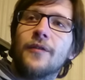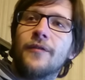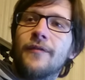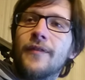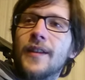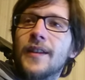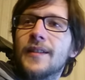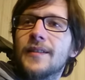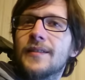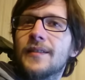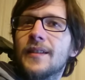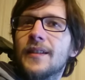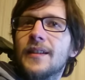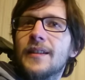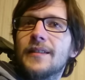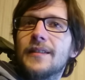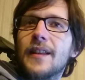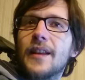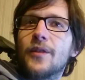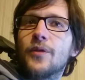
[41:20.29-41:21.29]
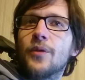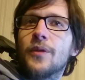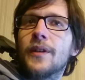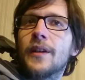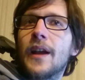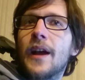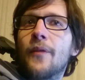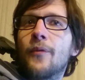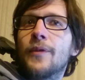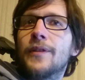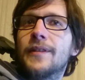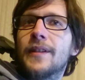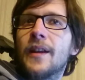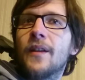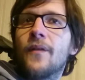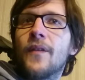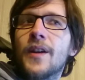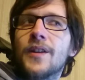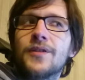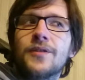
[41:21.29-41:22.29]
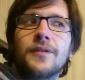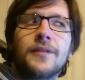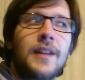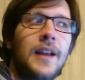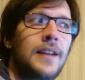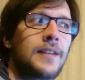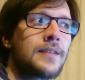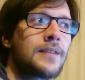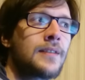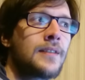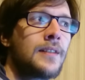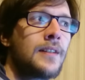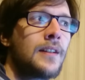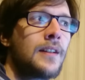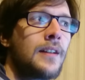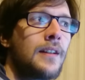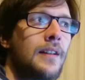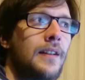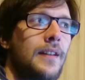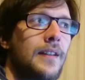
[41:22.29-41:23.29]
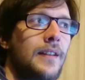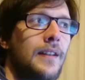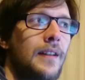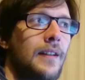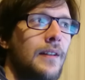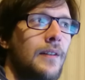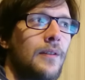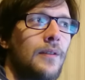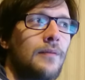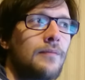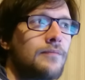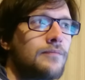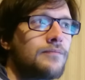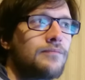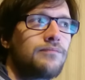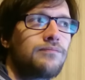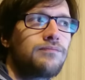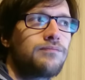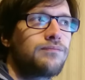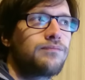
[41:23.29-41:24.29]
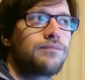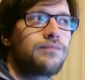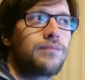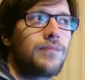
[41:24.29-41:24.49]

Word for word: side of things than doing a retail version that uh,